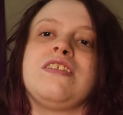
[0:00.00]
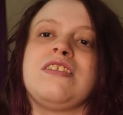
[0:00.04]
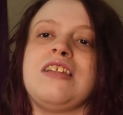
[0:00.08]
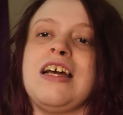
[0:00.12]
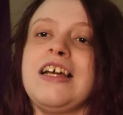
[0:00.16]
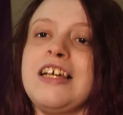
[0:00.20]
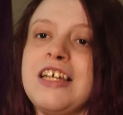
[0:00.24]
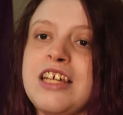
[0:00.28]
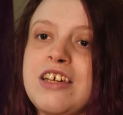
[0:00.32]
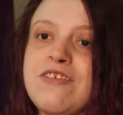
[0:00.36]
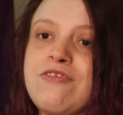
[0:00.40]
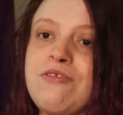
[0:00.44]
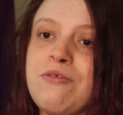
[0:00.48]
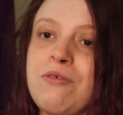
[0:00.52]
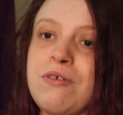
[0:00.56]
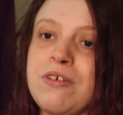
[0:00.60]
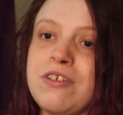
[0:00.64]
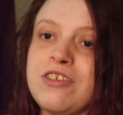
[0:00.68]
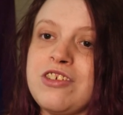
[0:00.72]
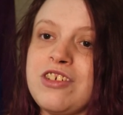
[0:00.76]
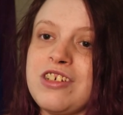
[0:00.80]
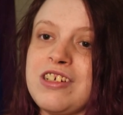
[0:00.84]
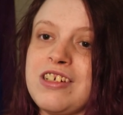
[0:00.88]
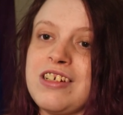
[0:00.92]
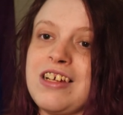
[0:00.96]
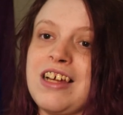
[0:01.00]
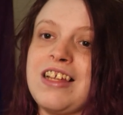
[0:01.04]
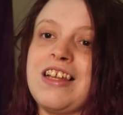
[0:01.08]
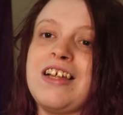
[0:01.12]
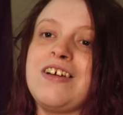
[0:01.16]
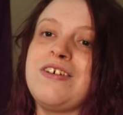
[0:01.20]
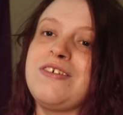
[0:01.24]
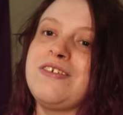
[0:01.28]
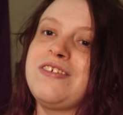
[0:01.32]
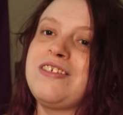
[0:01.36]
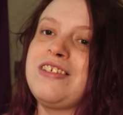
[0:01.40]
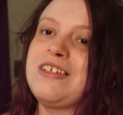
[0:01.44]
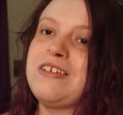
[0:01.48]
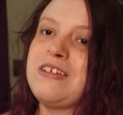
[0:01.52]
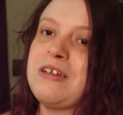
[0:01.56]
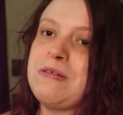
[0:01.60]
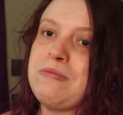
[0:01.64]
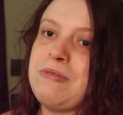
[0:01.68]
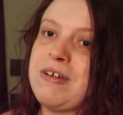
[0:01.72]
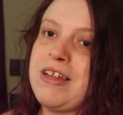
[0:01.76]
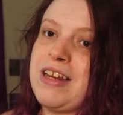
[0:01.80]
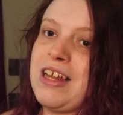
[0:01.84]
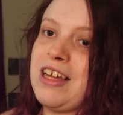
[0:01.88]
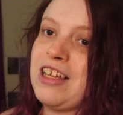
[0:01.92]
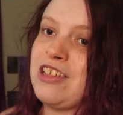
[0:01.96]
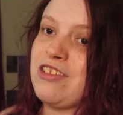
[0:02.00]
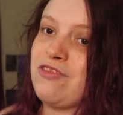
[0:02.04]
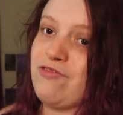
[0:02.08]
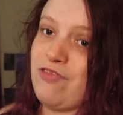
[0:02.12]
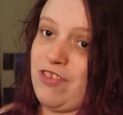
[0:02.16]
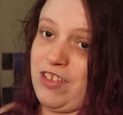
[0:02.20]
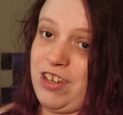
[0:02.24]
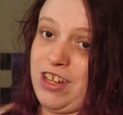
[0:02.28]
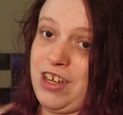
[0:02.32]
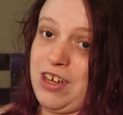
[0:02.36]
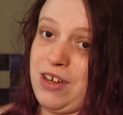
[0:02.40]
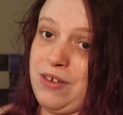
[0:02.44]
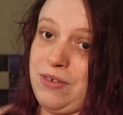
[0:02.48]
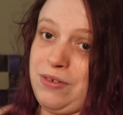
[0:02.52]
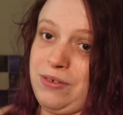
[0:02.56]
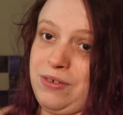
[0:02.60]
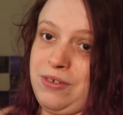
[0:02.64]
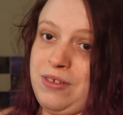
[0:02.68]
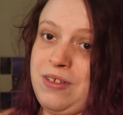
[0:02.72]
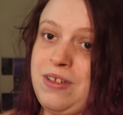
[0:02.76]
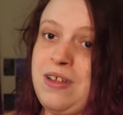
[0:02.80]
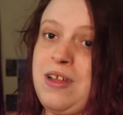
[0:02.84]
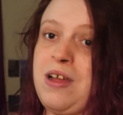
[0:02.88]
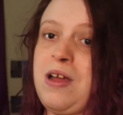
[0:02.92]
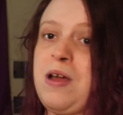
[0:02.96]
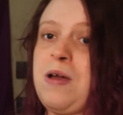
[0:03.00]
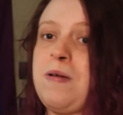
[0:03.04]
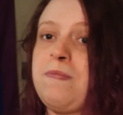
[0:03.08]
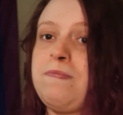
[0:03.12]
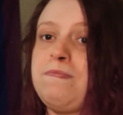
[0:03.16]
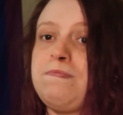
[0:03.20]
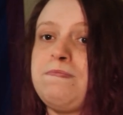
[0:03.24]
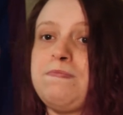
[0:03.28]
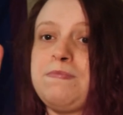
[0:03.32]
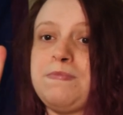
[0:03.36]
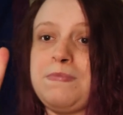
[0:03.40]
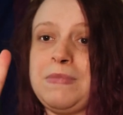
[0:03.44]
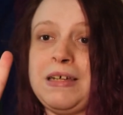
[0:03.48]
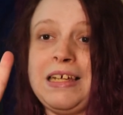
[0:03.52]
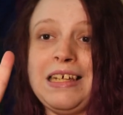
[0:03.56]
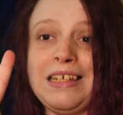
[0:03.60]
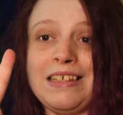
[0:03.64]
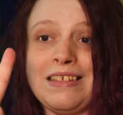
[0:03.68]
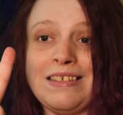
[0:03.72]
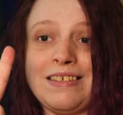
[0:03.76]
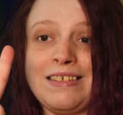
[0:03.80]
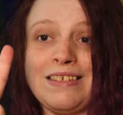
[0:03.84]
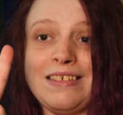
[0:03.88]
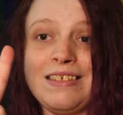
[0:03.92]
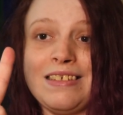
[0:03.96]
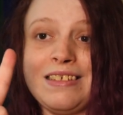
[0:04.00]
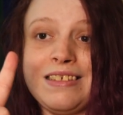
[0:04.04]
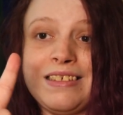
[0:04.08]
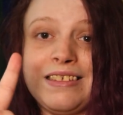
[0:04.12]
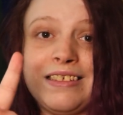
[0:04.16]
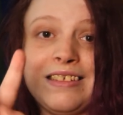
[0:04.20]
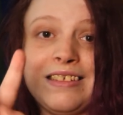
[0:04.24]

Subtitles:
Thank you for watching, and I'll see you in my next video. Peace.